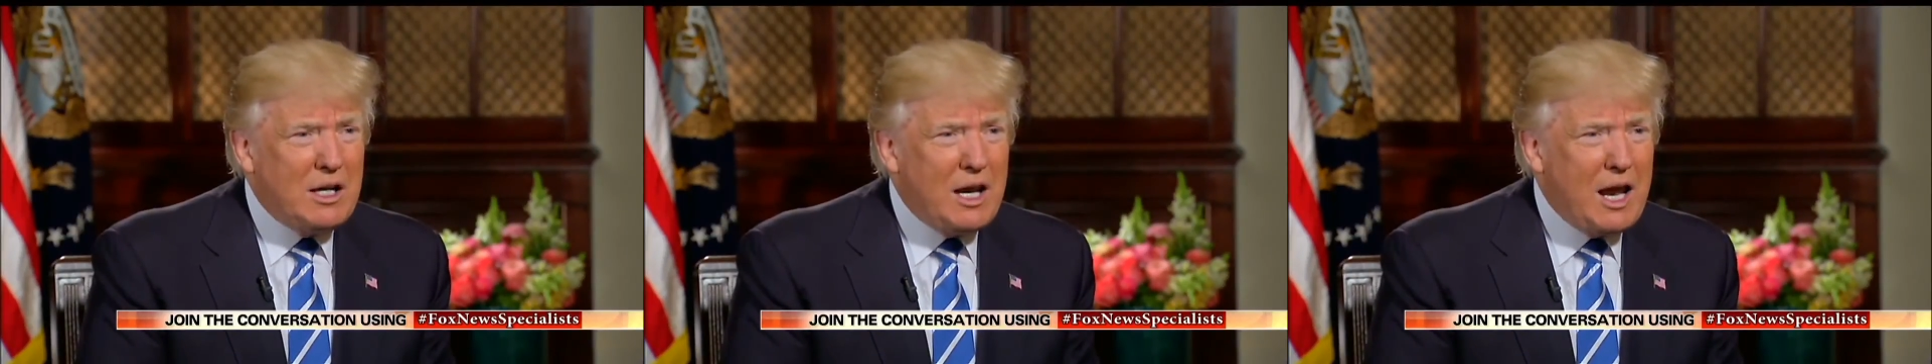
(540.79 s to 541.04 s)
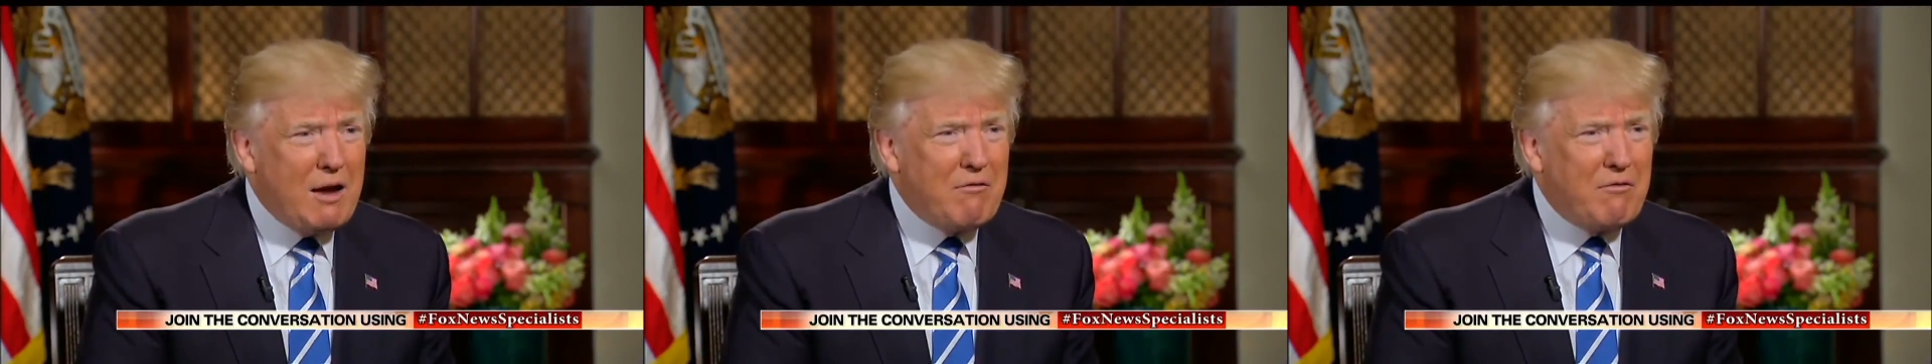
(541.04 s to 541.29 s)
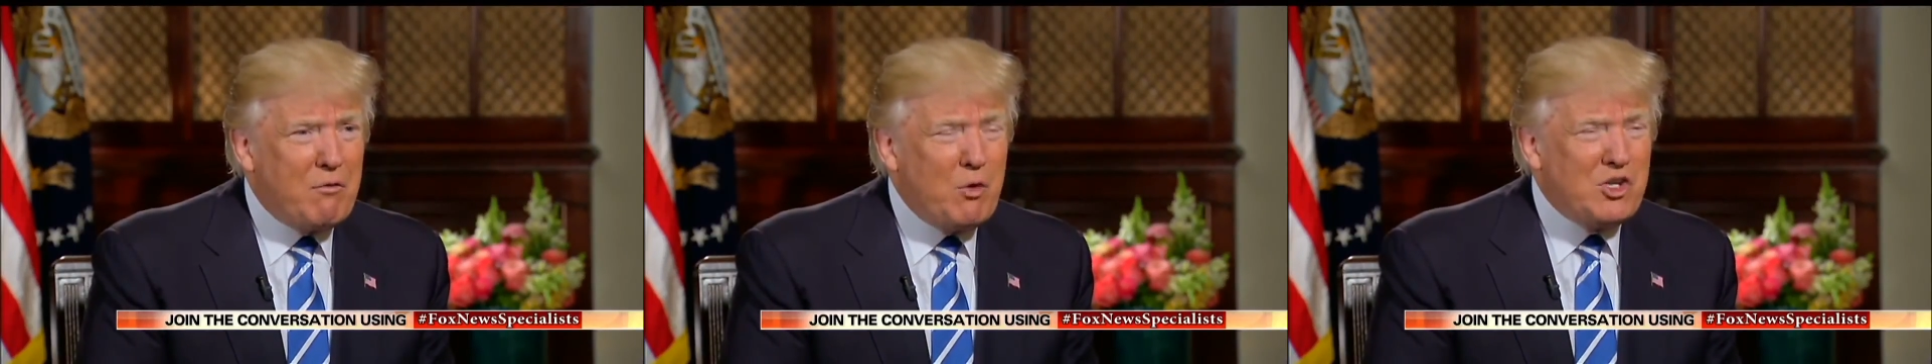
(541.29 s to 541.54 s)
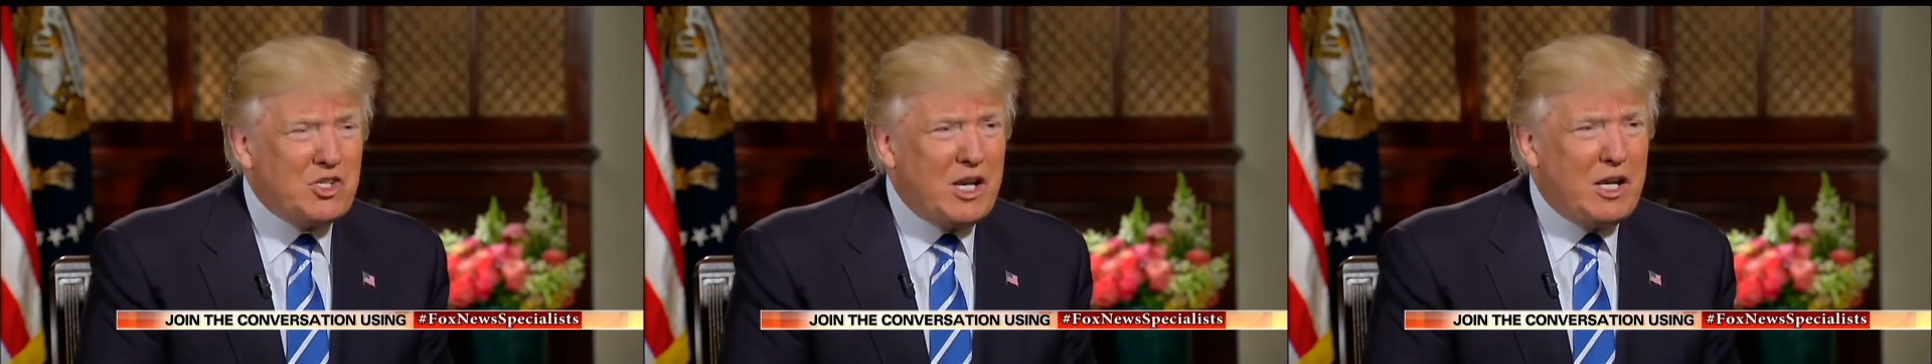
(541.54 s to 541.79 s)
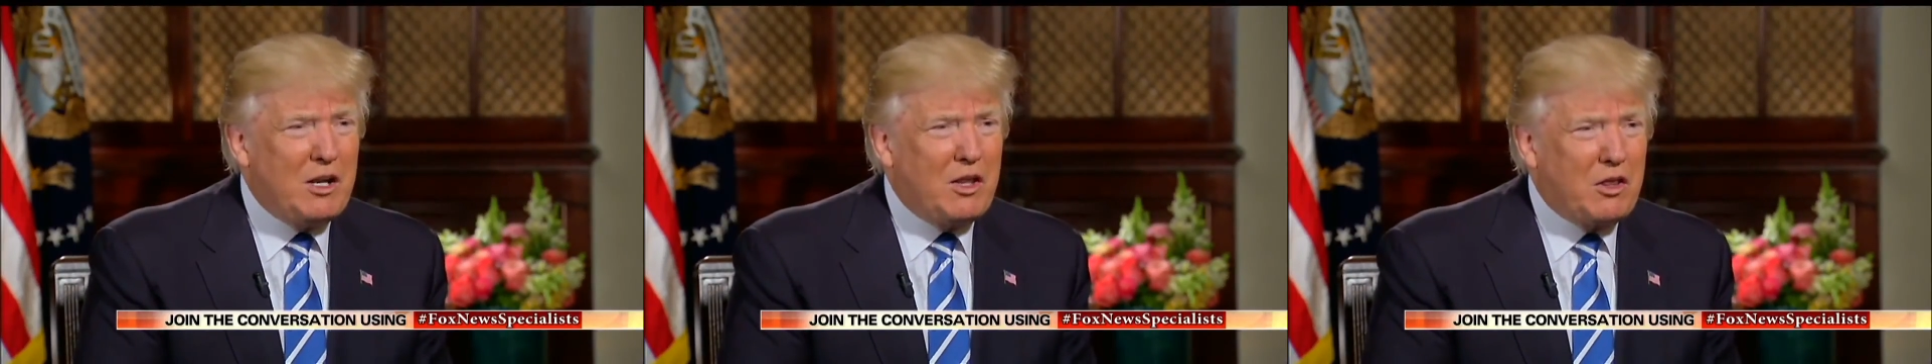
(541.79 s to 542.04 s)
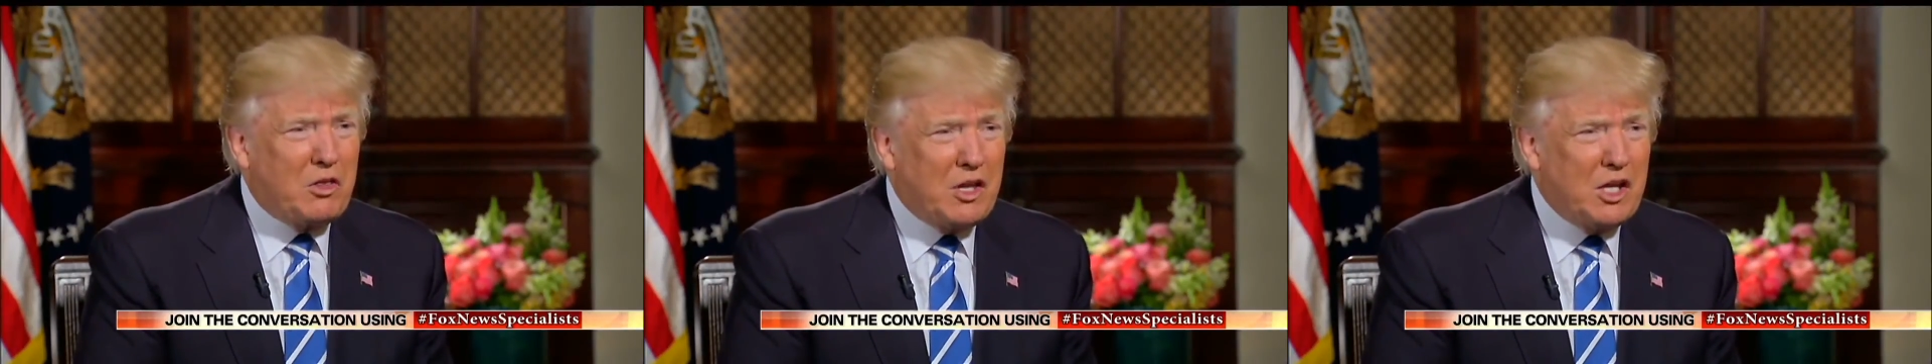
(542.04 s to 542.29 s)
have we seen
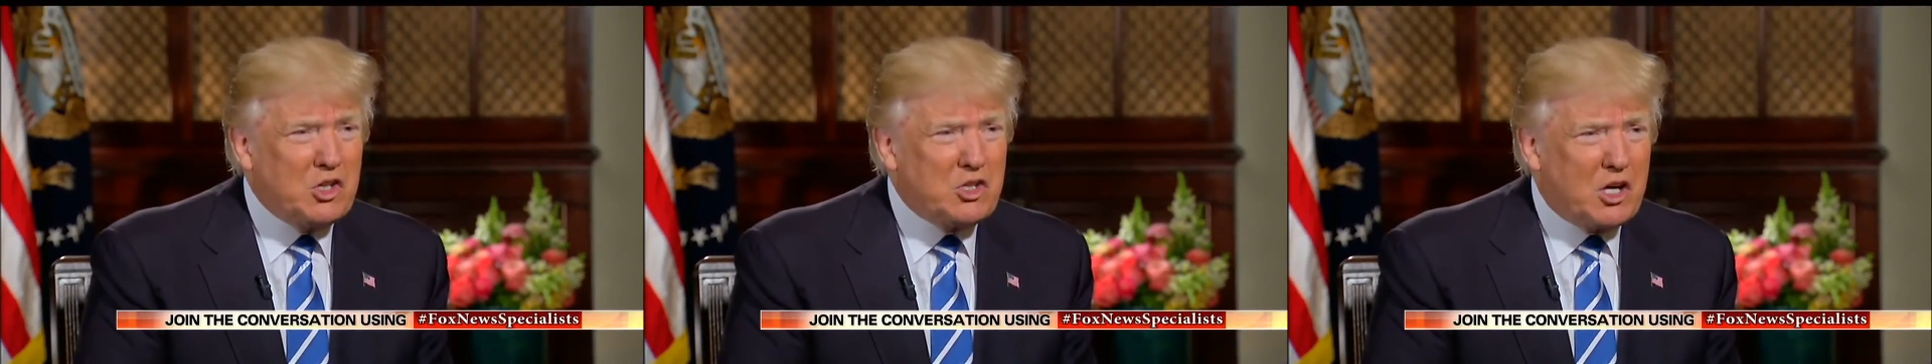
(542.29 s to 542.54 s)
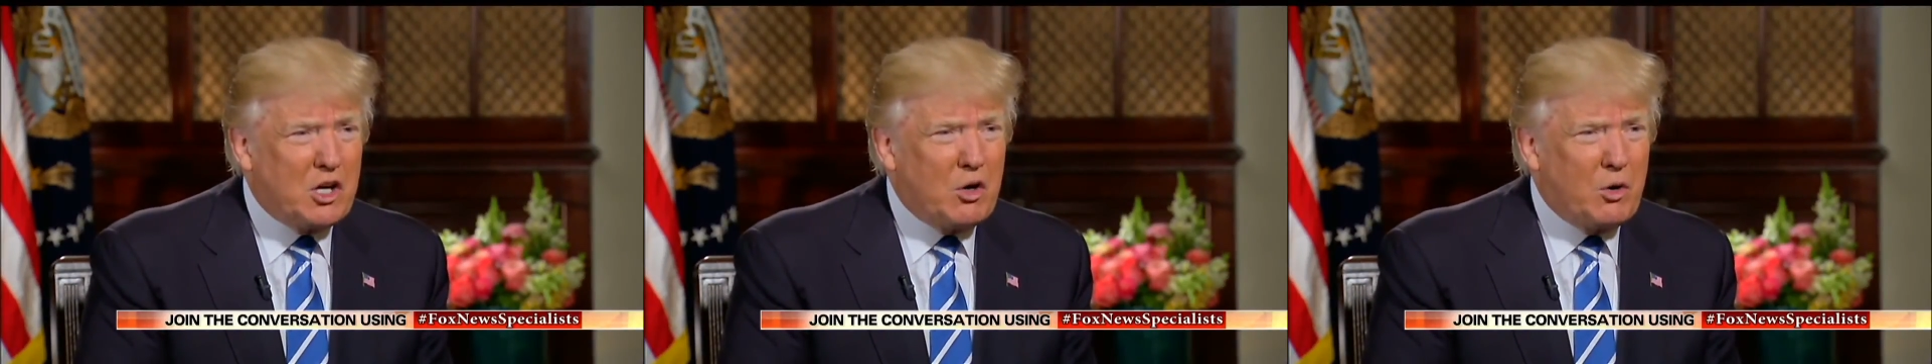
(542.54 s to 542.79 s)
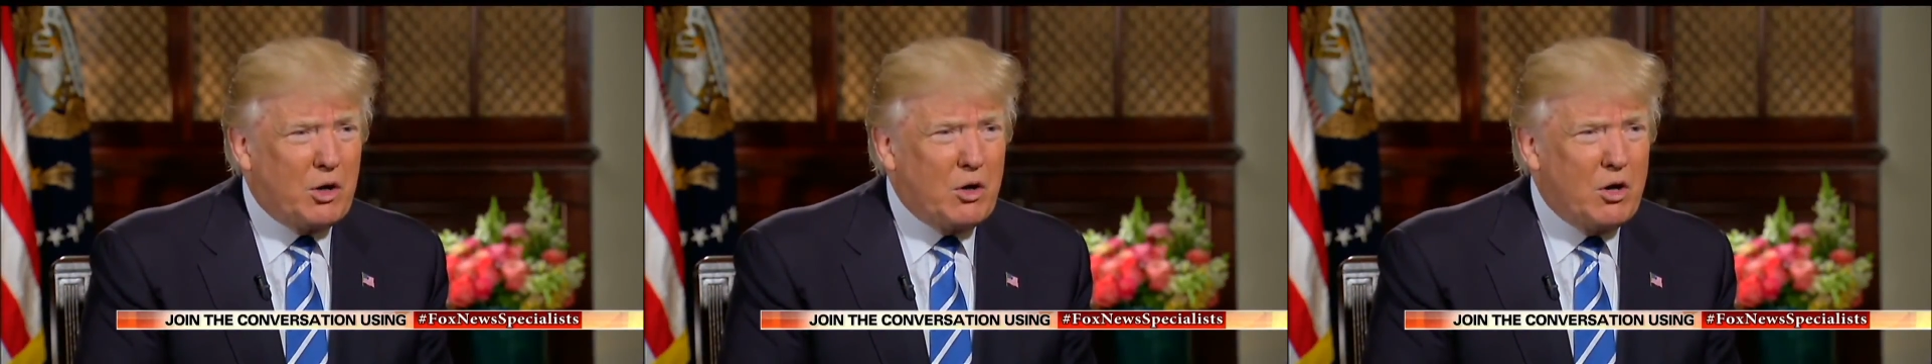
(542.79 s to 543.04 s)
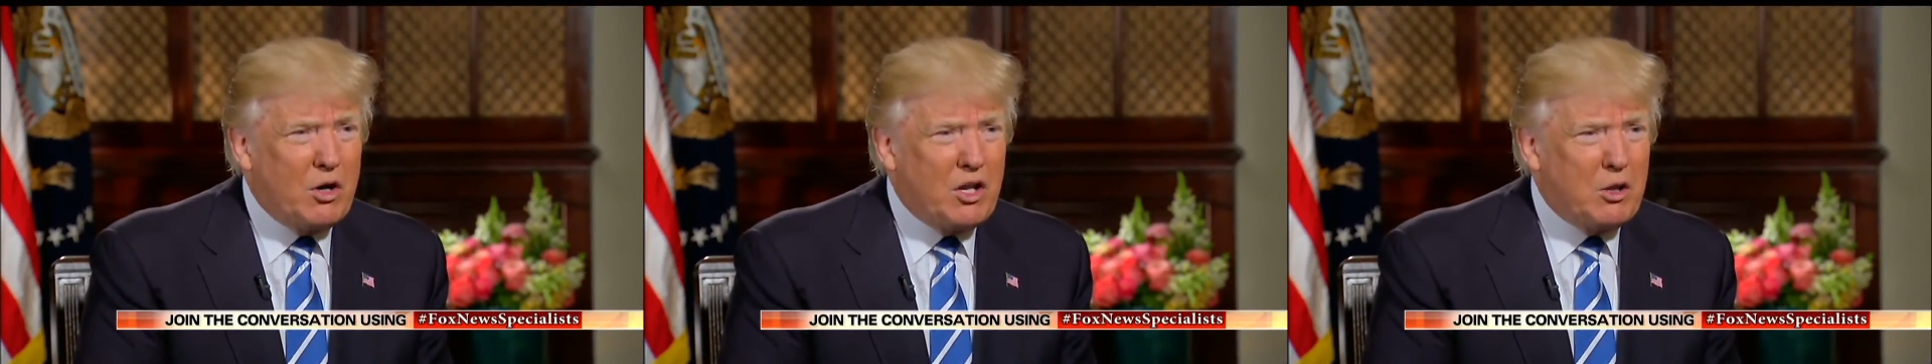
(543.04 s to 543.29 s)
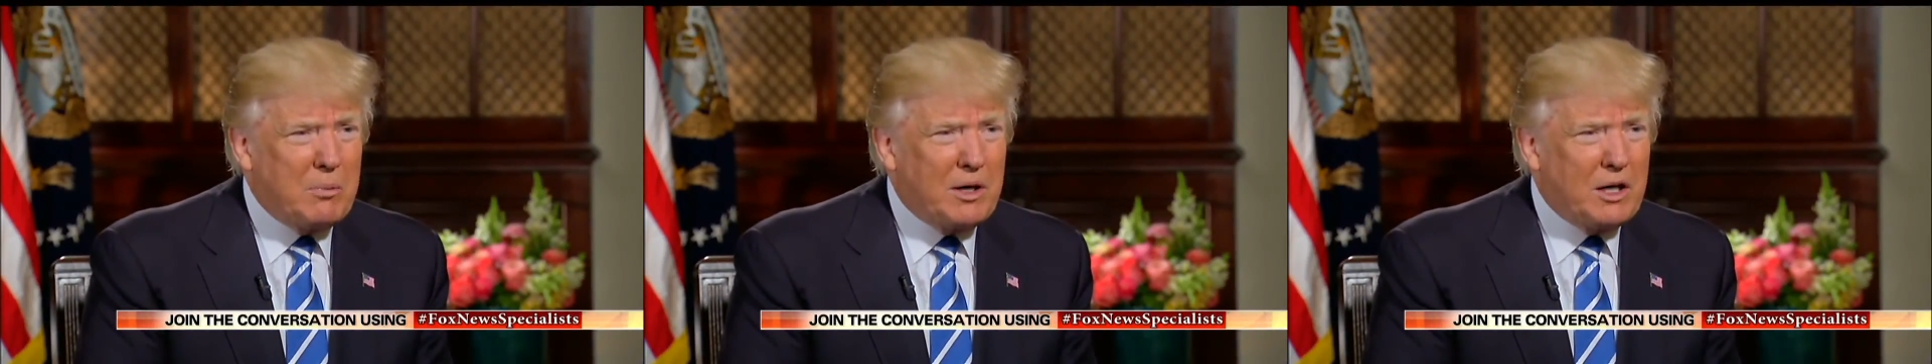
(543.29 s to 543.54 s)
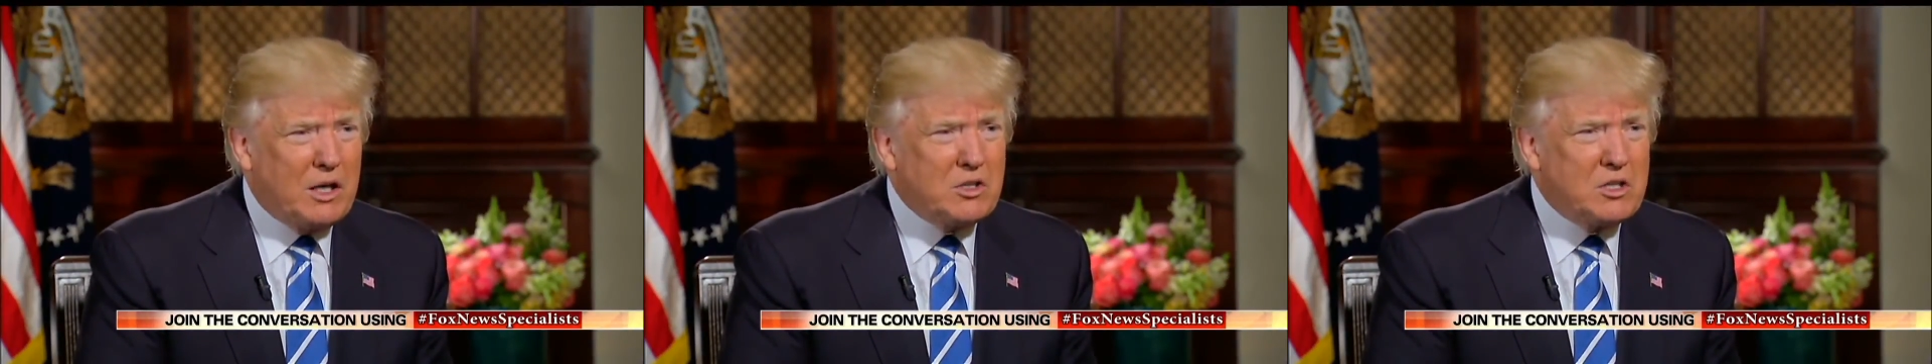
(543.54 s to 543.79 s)
the things that are going on in the
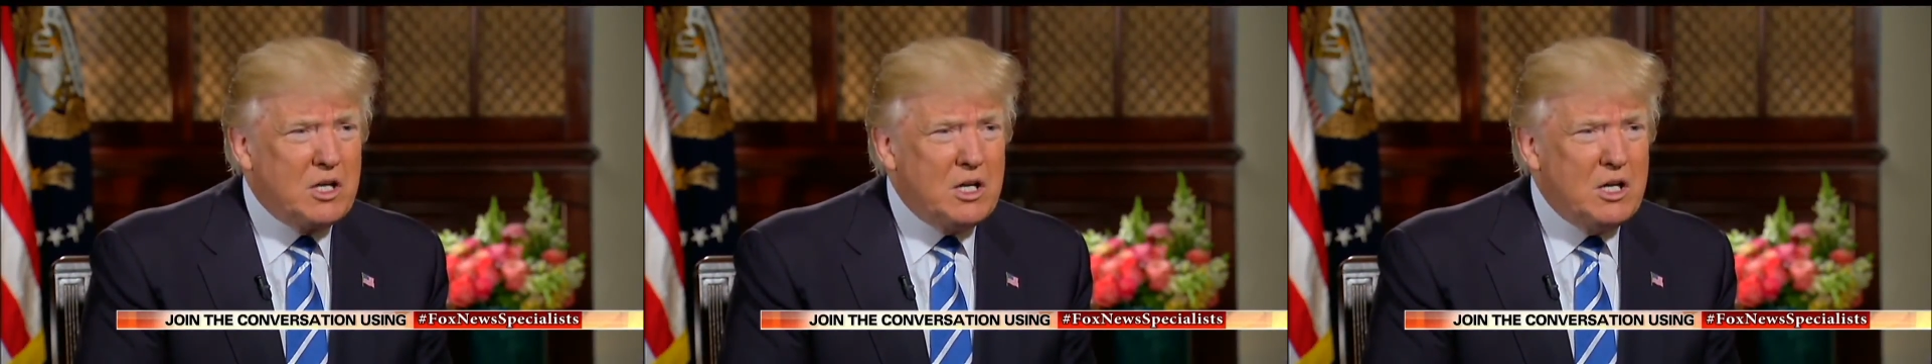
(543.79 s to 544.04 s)
Middle East.